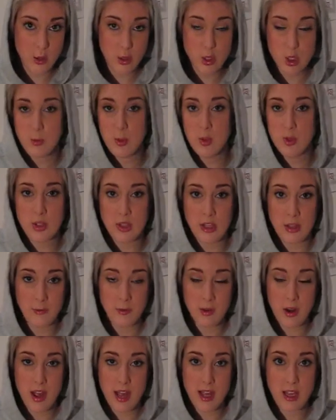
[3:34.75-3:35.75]
who's booked on that
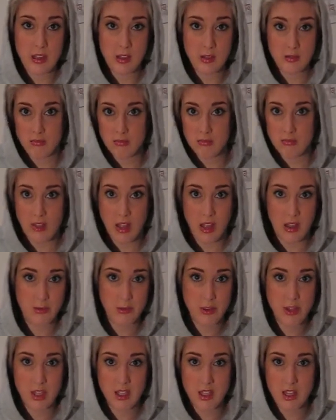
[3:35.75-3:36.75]
flight out of
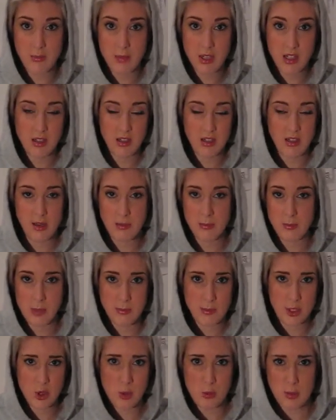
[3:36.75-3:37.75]
the Yummy
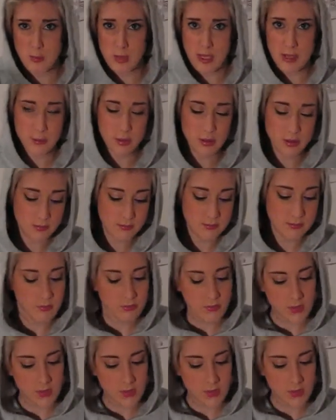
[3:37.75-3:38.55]
Jobs people,